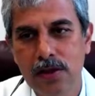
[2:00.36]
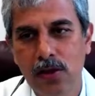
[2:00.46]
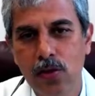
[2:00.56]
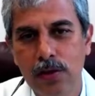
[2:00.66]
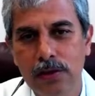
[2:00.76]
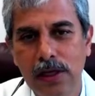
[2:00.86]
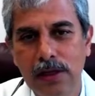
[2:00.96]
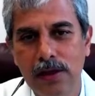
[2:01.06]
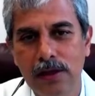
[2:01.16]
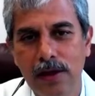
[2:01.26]
a good thing
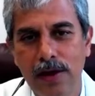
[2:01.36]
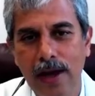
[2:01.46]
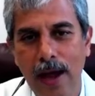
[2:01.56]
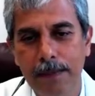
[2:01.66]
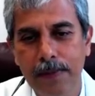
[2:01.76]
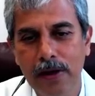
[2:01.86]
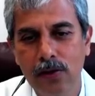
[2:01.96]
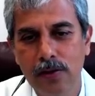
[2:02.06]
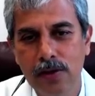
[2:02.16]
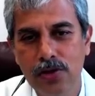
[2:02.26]
that they're adapting
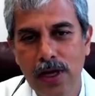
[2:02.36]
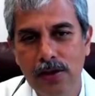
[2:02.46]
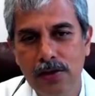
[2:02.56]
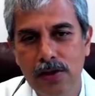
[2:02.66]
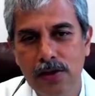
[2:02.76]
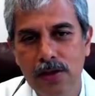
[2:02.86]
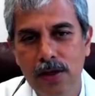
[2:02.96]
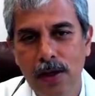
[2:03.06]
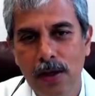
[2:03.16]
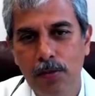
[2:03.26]
to the changes,
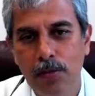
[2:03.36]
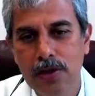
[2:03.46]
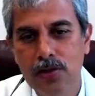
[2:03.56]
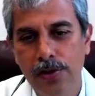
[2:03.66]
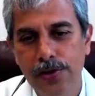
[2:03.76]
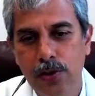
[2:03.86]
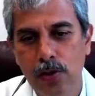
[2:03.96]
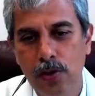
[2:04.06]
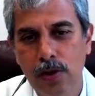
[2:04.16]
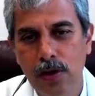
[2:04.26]
but it's
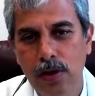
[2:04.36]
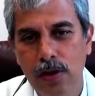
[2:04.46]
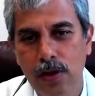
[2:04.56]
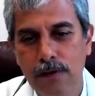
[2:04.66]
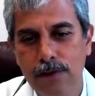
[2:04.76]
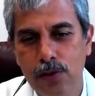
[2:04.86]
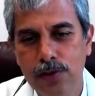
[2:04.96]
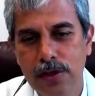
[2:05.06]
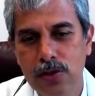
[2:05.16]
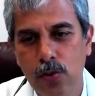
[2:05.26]
also
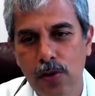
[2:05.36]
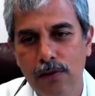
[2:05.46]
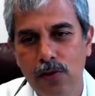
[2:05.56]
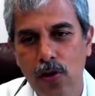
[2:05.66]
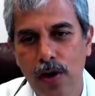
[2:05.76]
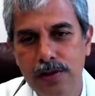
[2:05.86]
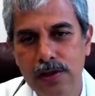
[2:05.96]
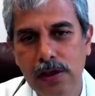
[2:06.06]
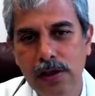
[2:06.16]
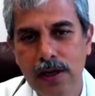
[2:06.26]
confusing. So we have to
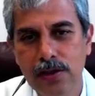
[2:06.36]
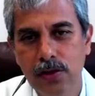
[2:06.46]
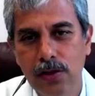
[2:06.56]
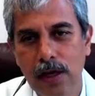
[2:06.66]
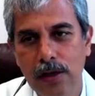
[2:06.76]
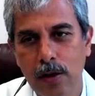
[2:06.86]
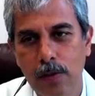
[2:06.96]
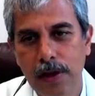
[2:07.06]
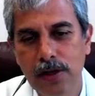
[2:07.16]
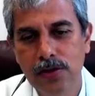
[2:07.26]
constantly educate our
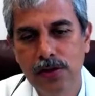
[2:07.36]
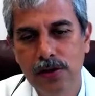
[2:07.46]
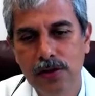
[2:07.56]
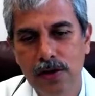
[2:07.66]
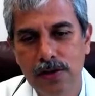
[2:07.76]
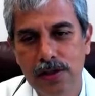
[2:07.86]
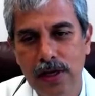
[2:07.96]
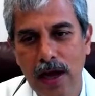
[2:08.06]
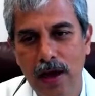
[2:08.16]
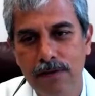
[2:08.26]
patients, our
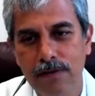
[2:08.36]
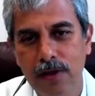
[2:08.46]
staff,